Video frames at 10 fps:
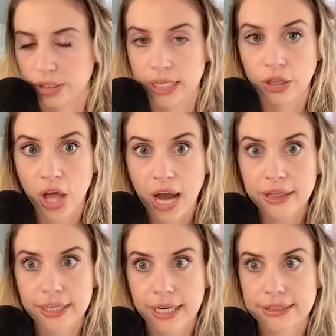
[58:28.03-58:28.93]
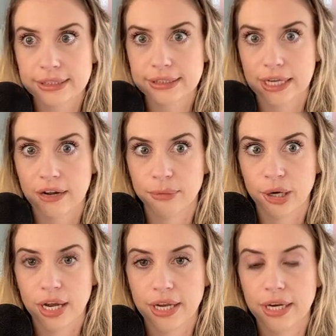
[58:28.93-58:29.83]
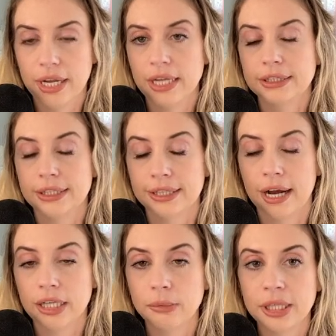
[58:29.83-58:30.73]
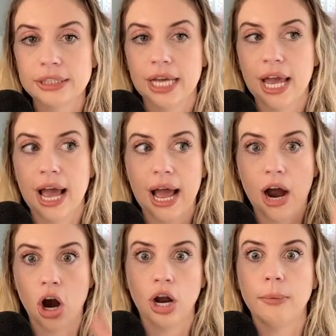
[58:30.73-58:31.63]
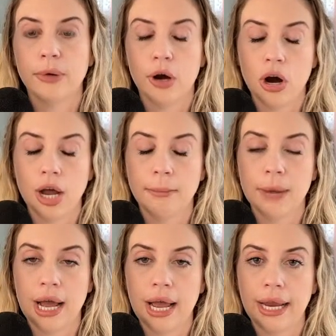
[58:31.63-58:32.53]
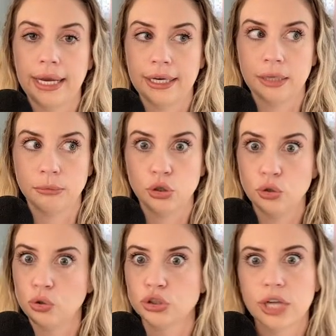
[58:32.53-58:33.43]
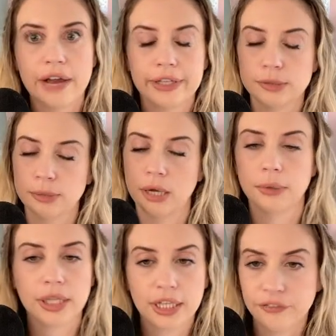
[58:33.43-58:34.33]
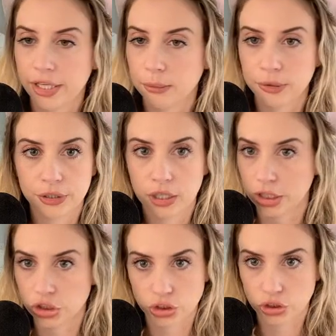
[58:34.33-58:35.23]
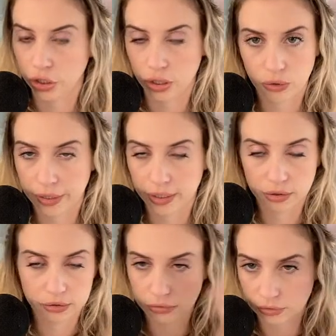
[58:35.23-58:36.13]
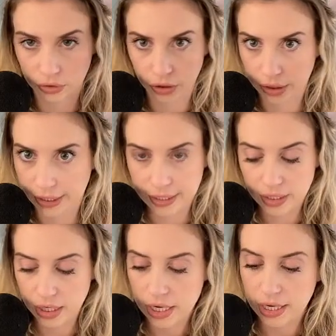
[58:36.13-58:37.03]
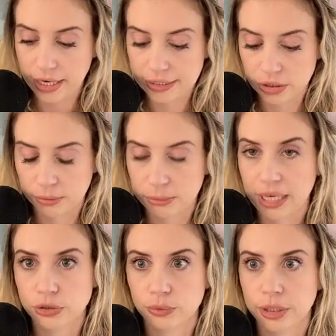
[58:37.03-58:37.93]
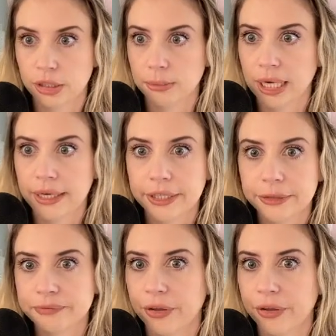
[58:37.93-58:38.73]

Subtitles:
a lot of the cases that I bought, the documents are up on my Google Drive that's publicly available. Y'all can just go and look at it. It's on my Twitter bio.